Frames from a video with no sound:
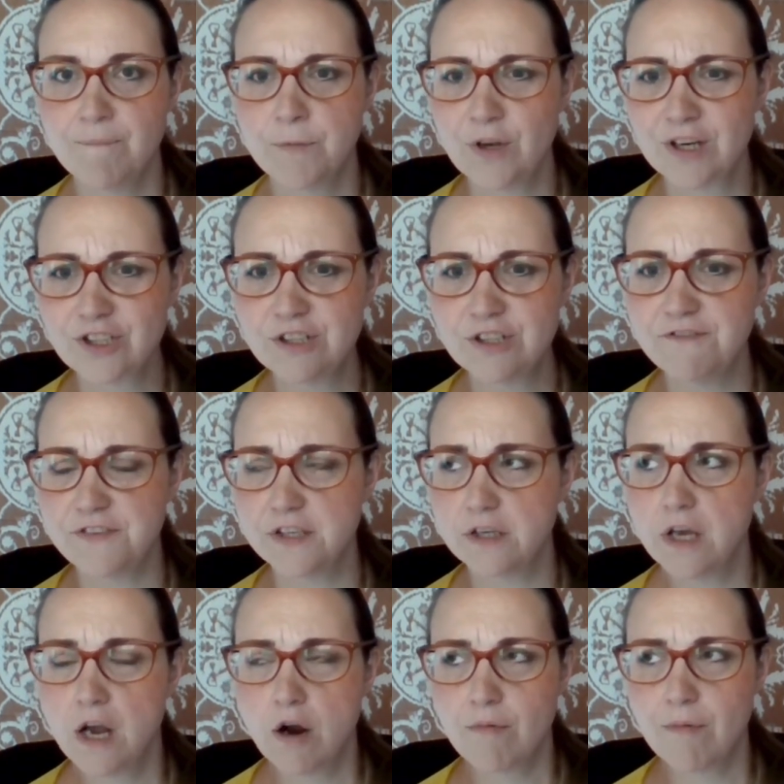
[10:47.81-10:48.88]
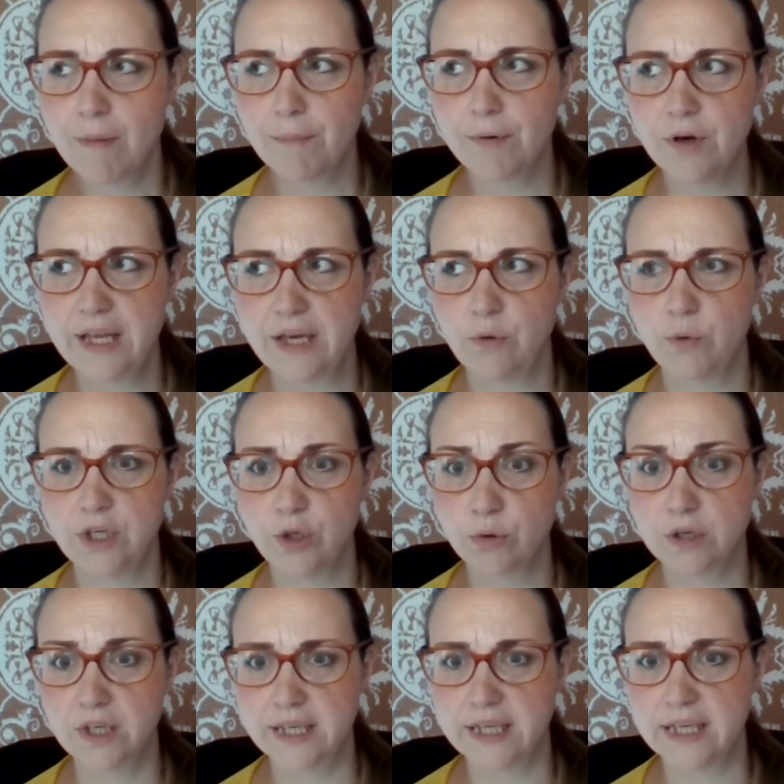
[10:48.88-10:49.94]
You actually feel, remember like when you
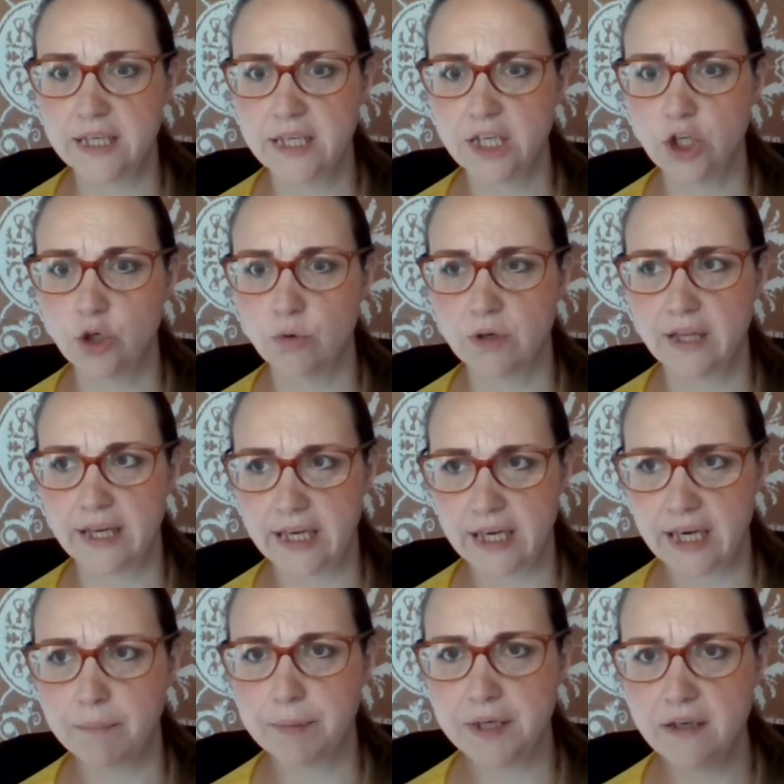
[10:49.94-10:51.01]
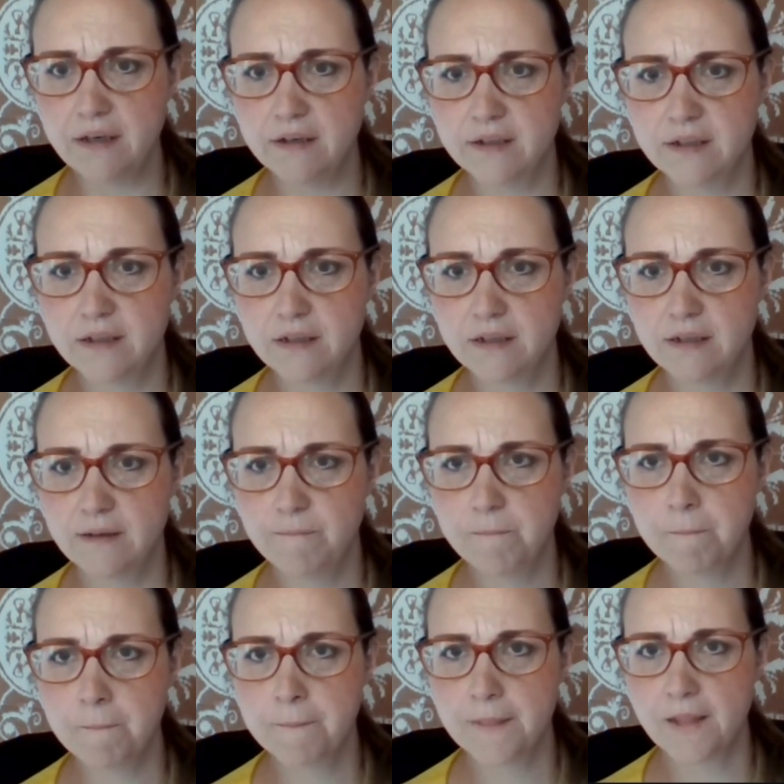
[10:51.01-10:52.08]
were a kid and you were like happy
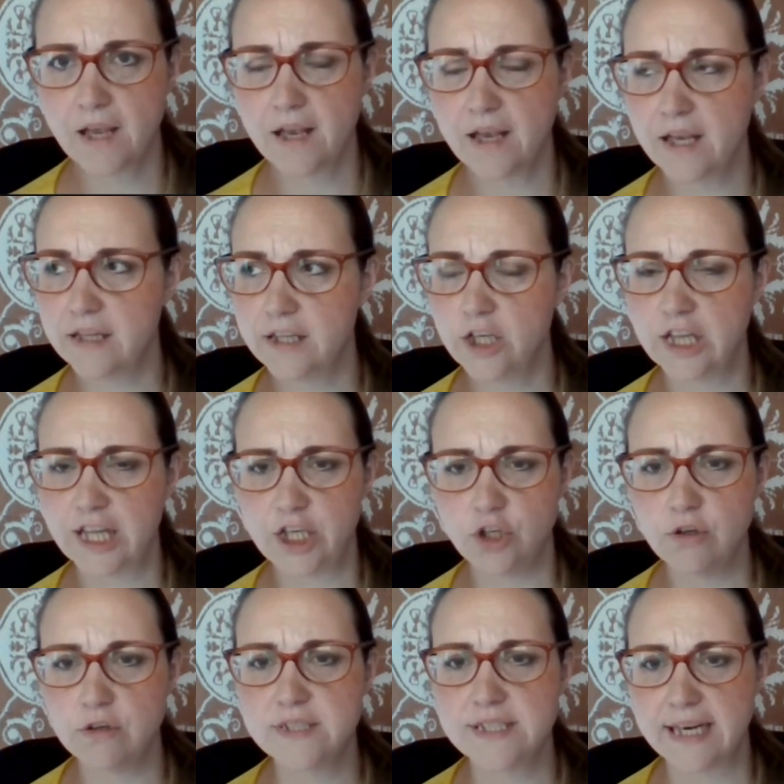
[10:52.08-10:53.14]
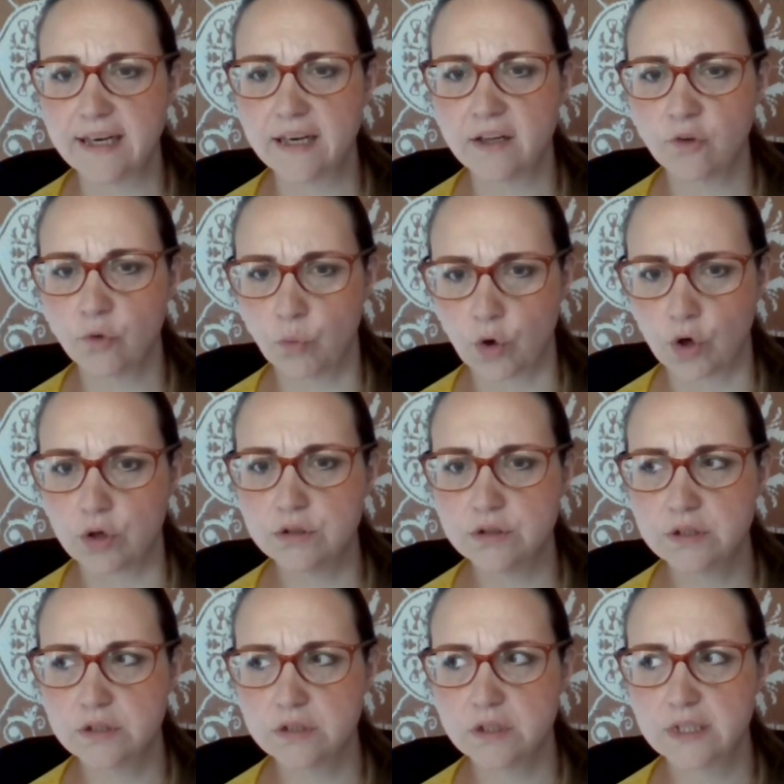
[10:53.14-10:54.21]
and like you could take on the world.